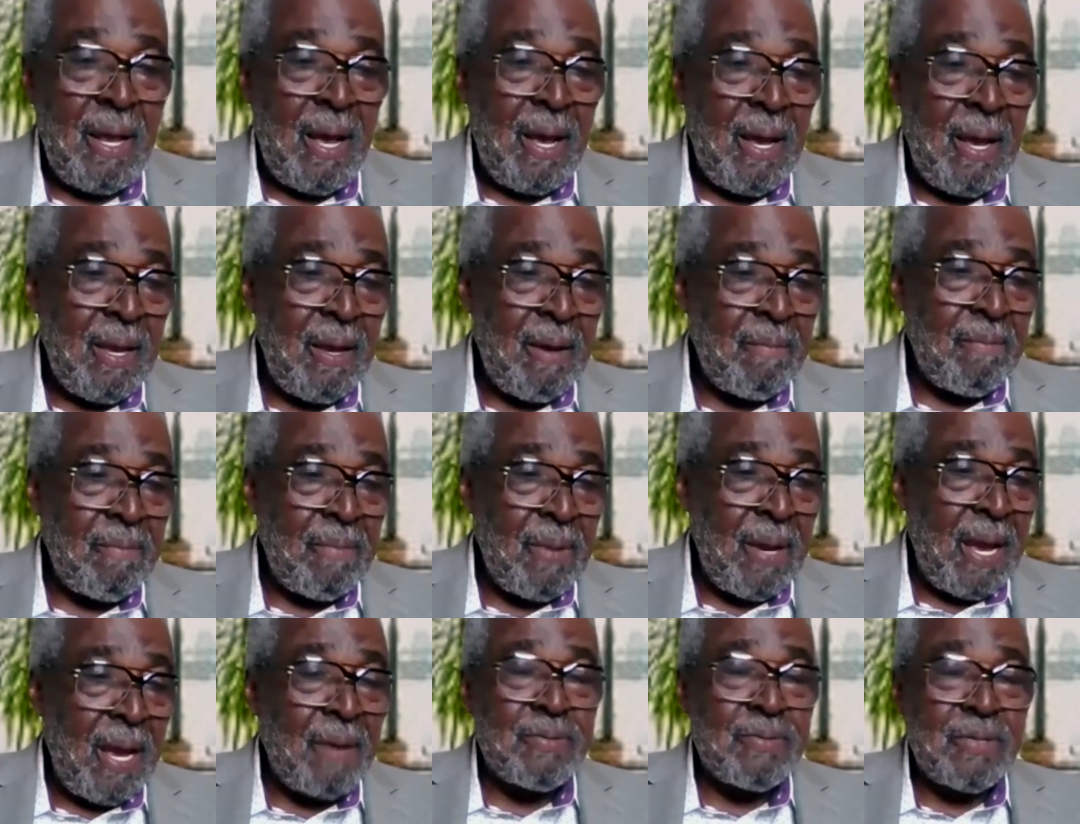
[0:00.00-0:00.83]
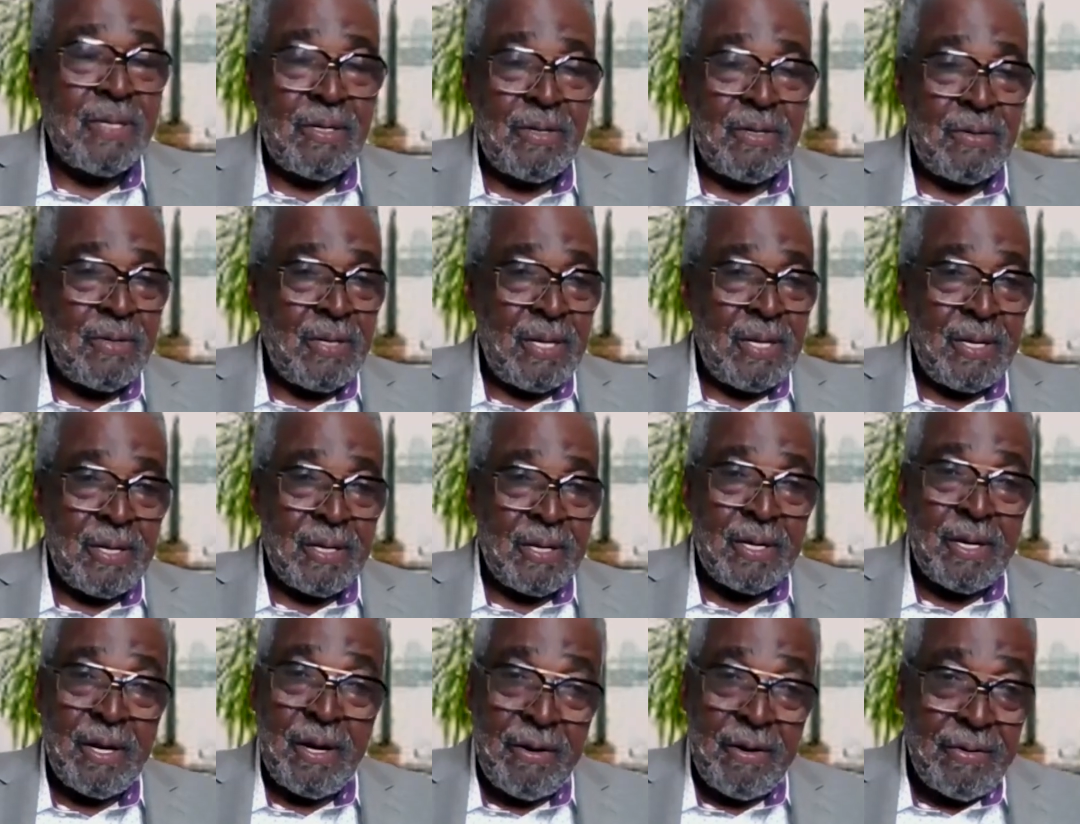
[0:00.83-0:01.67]
I am absolutely
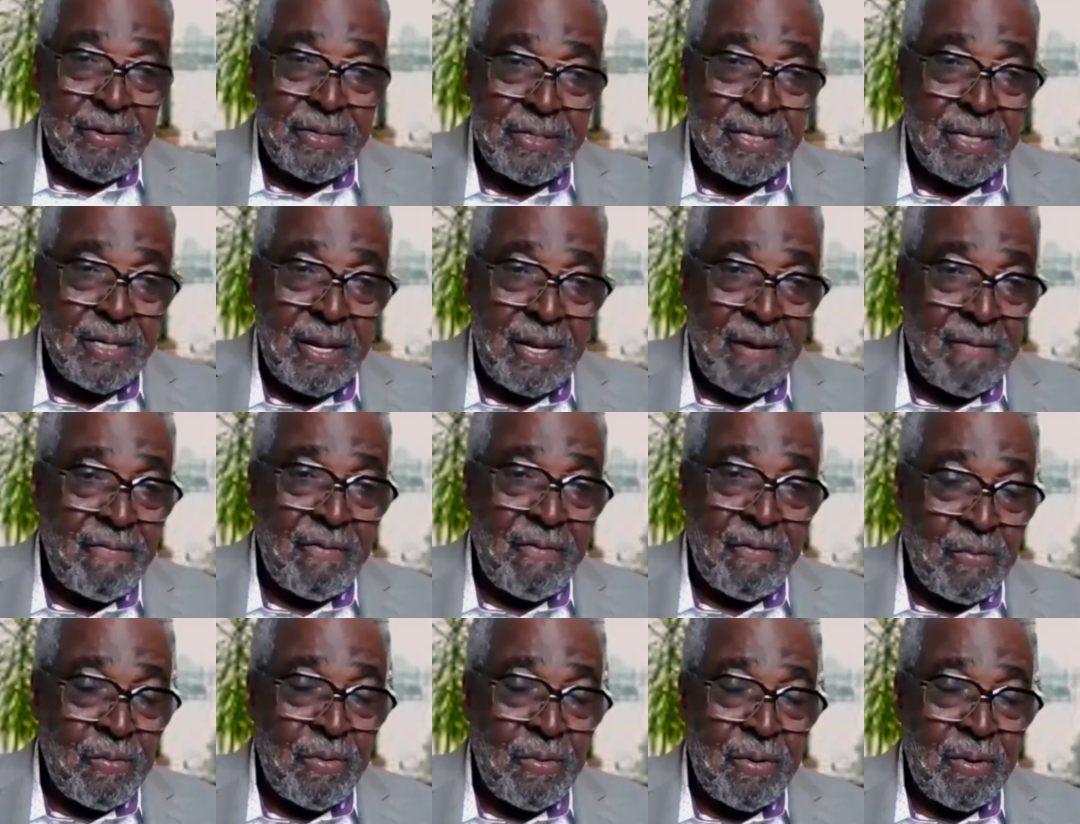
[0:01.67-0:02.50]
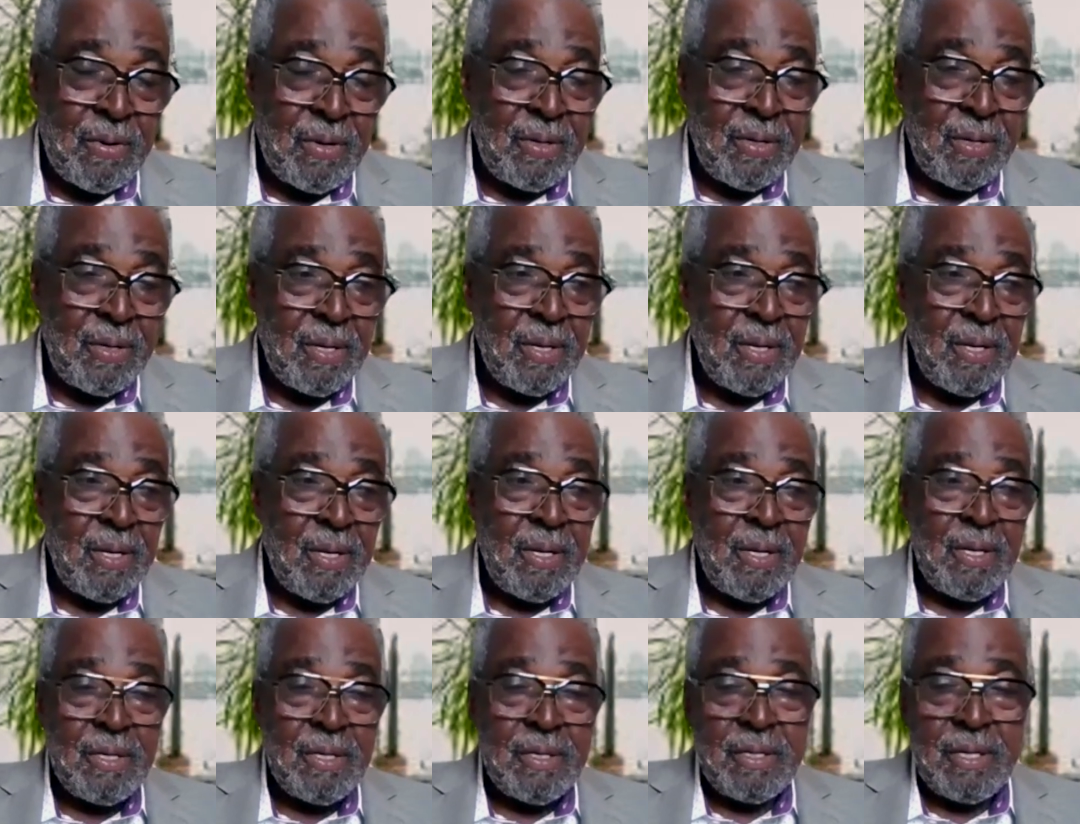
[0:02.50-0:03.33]
encouraging everyone
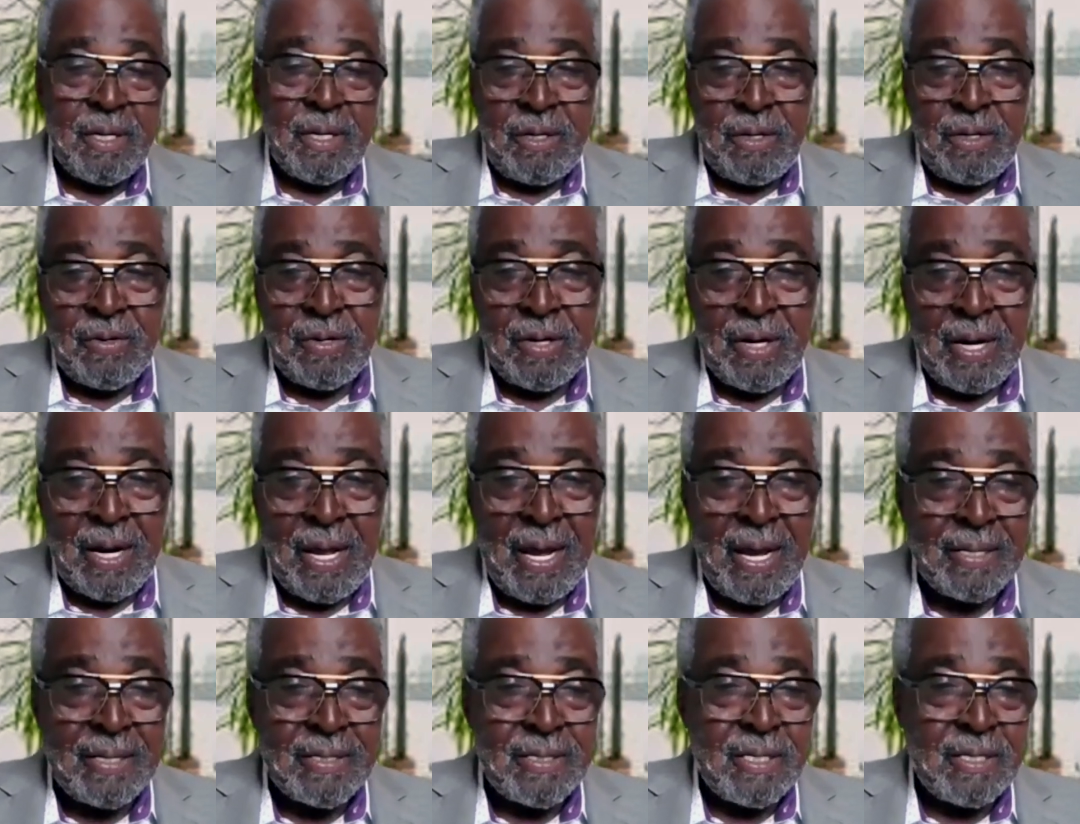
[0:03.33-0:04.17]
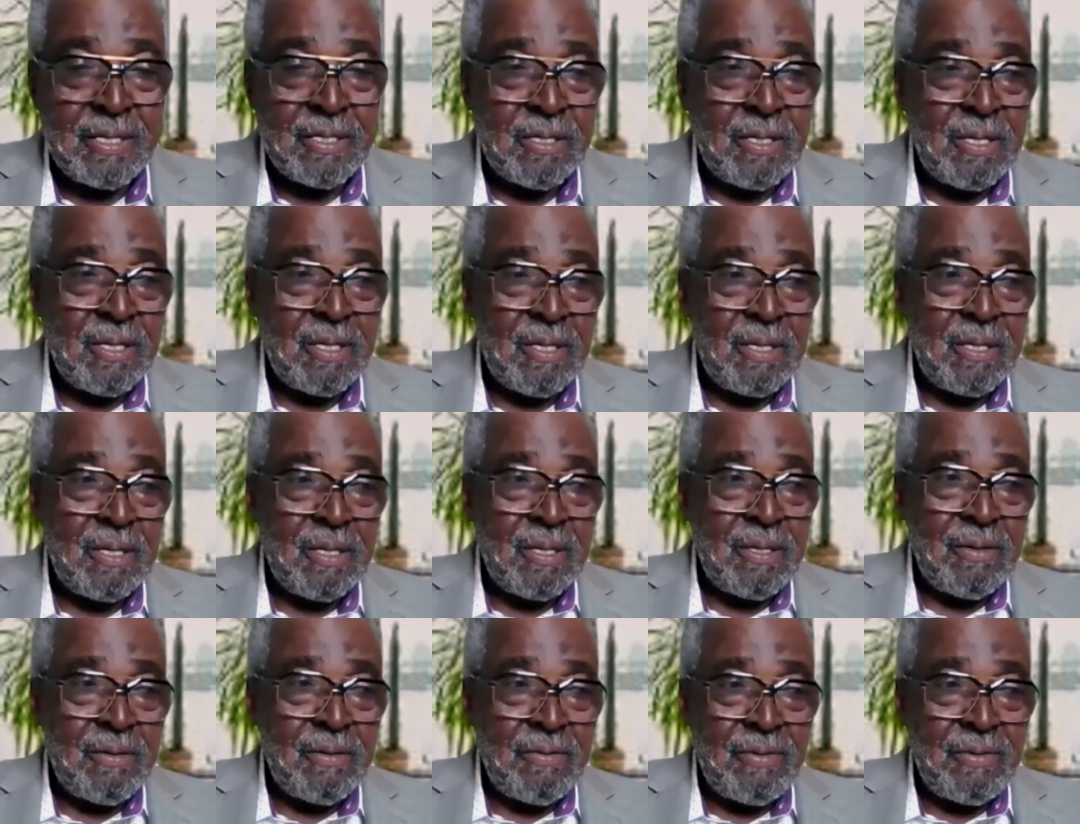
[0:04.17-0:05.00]
to utilize these
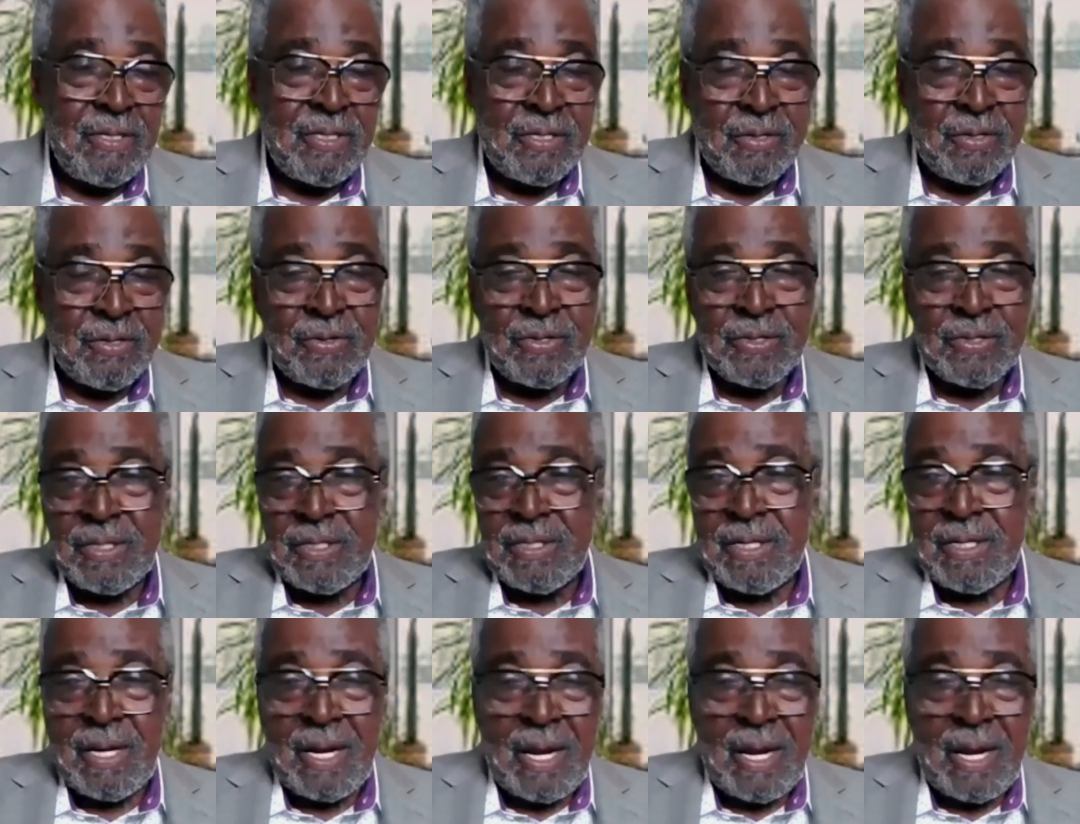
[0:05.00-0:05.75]
resources.